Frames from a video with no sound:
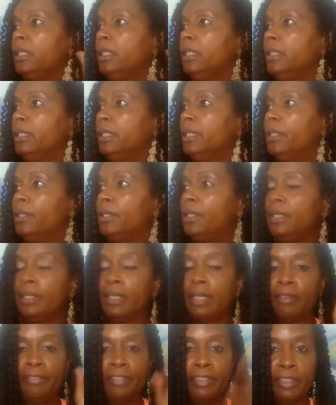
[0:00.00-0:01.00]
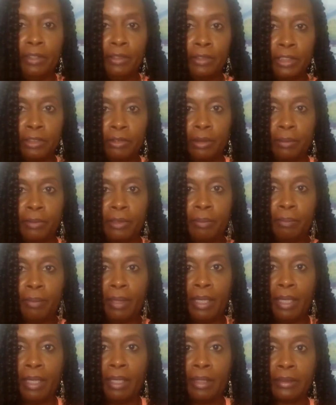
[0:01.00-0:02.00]
in the video description
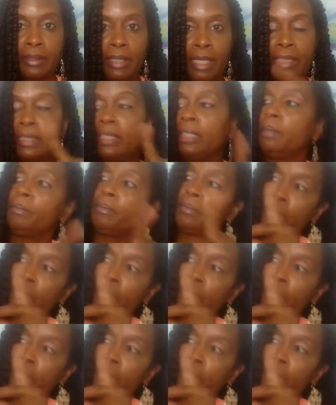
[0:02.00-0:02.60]
box. I keep,